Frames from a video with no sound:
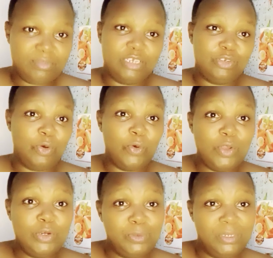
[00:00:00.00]
and you're
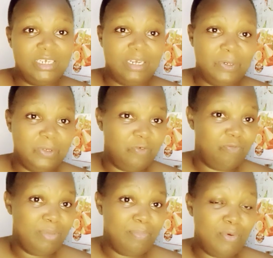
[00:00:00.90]
going to get a lot of
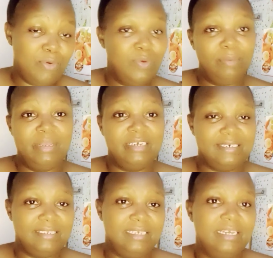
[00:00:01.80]
people who will be
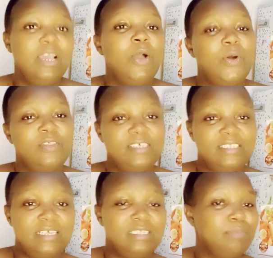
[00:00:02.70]
interested on these
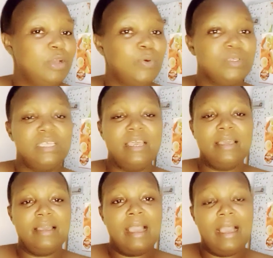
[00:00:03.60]
things, because
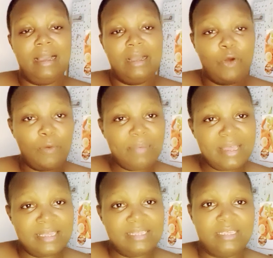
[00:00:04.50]
Acopia
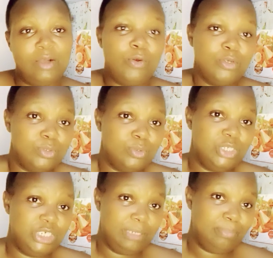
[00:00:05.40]
things are also
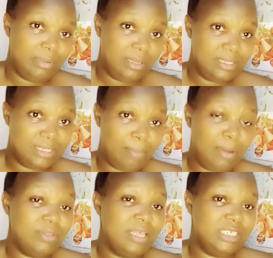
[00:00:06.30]
cheap.
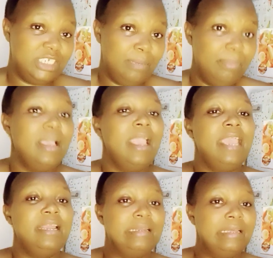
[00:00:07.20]
Somehow they're cheap,
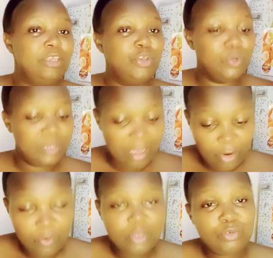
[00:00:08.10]
and they're
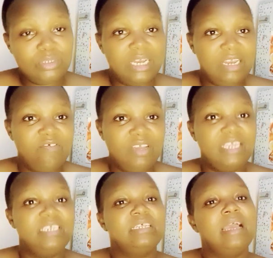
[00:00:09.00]
going to deliver
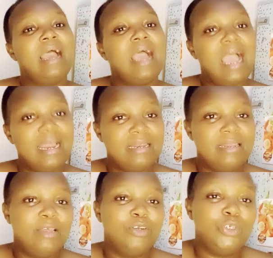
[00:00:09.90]
it at
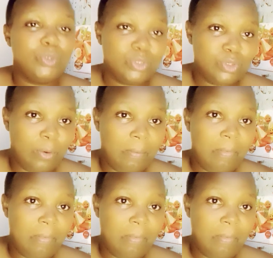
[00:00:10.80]
their doorstep.